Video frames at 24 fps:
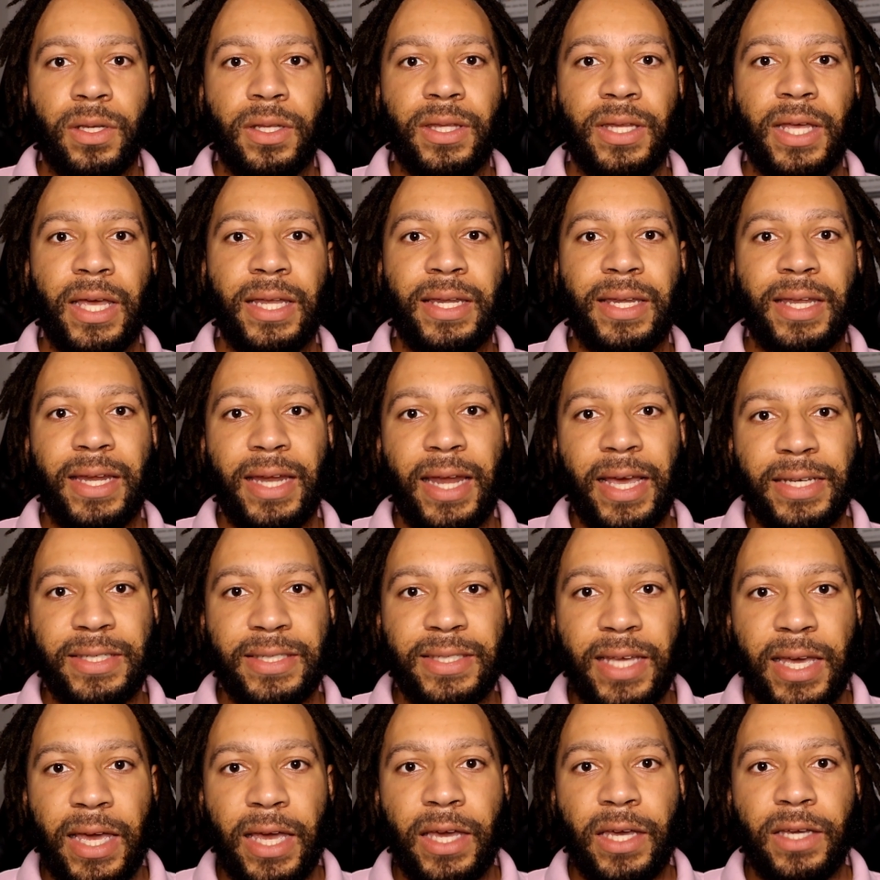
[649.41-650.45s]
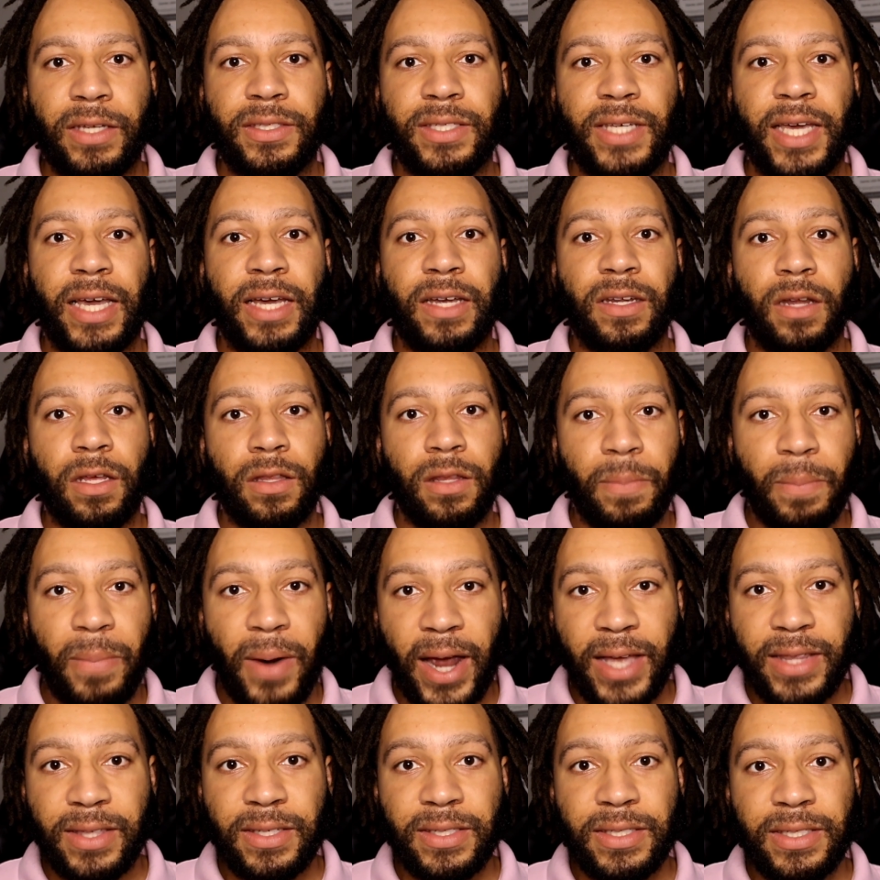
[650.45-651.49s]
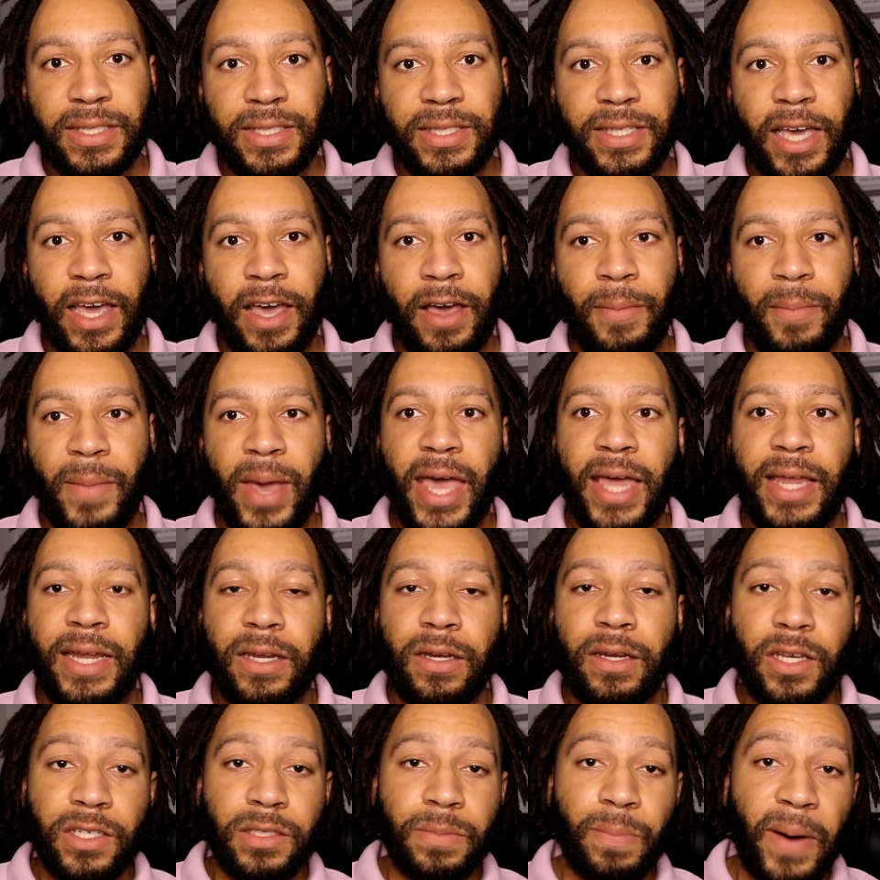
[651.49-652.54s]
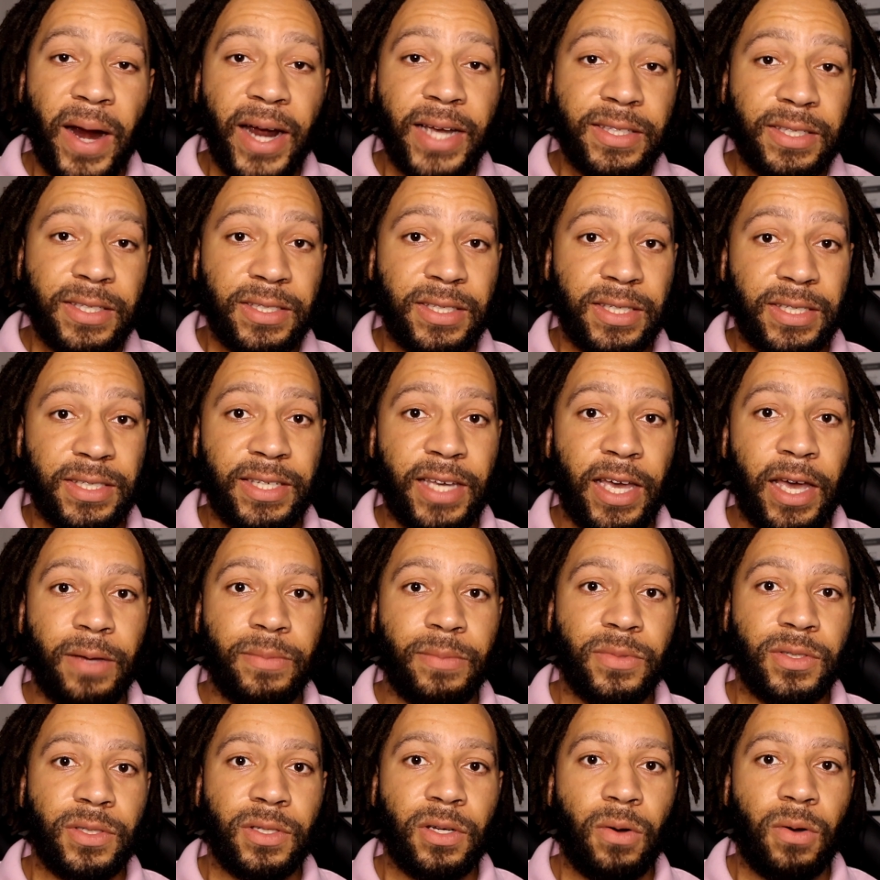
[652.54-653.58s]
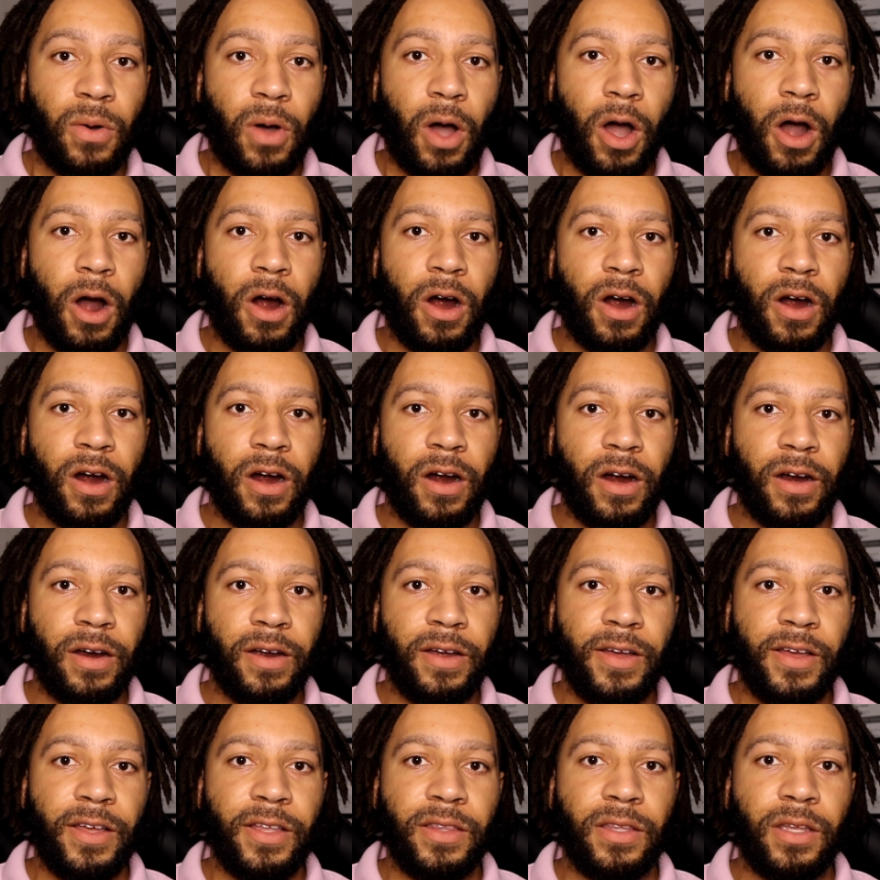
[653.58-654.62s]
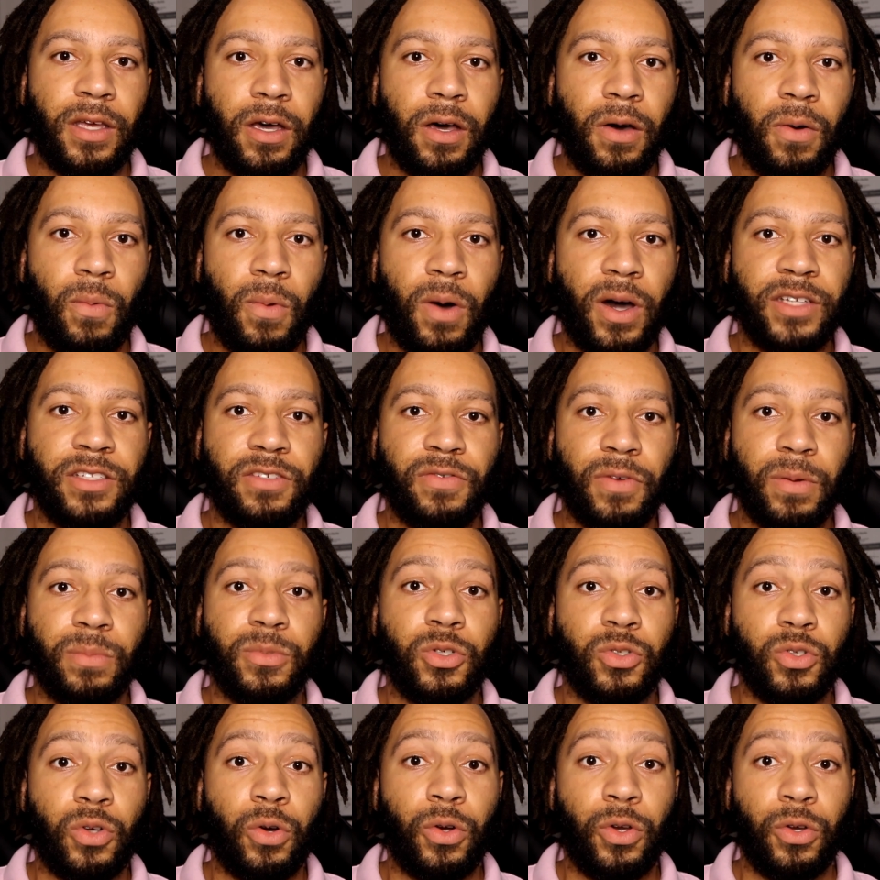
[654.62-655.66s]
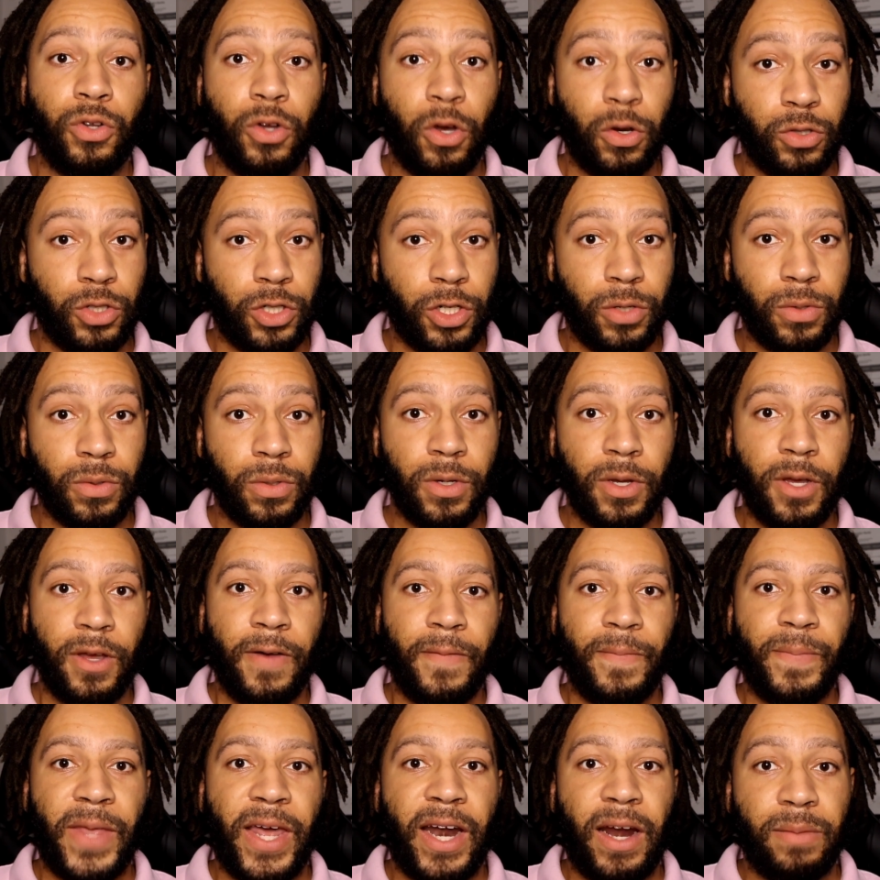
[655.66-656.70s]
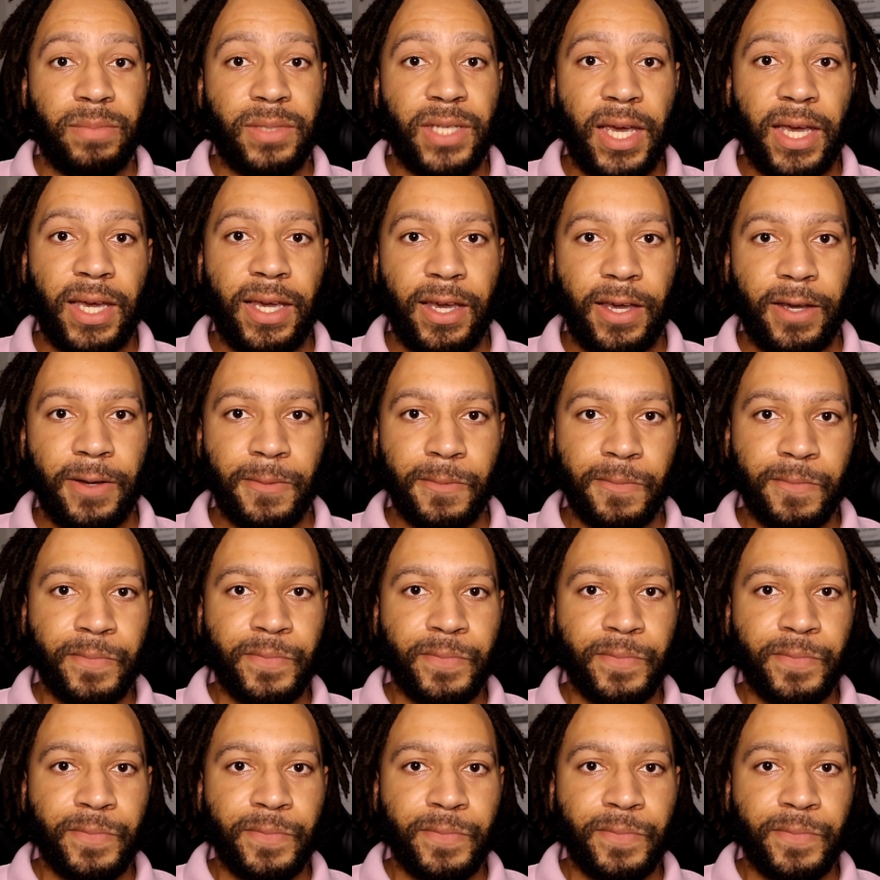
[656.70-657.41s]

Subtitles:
Then the next day, take another practice exam. And these practice exams are the ones from Tutorial Dojo that I'm taking.